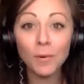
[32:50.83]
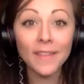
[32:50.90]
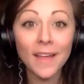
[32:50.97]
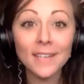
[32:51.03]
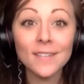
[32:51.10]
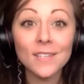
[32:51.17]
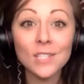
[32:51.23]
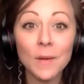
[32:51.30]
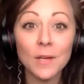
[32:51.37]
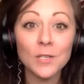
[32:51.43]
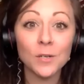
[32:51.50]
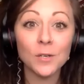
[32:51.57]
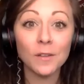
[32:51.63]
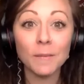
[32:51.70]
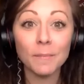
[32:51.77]
bring yeah, that to the yeah.
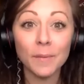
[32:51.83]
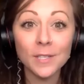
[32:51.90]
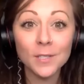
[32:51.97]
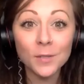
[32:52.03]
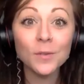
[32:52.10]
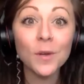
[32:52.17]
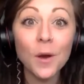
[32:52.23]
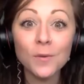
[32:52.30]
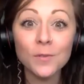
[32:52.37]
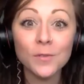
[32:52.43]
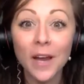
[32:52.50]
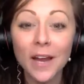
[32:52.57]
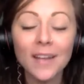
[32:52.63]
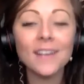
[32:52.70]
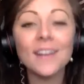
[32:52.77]
Special Olympics. Who
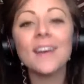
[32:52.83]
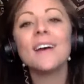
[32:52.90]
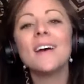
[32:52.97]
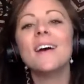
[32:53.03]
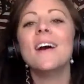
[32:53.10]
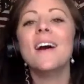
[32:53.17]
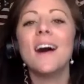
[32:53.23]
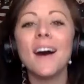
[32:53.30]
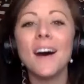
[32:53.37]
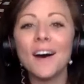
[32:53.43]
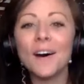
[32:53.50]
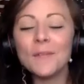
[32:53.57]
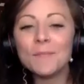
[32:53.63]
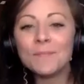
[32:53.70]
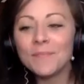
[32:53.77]
knows, right?
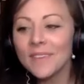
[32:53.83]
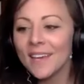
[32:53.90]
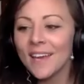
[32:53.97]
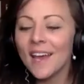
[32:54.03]
Um,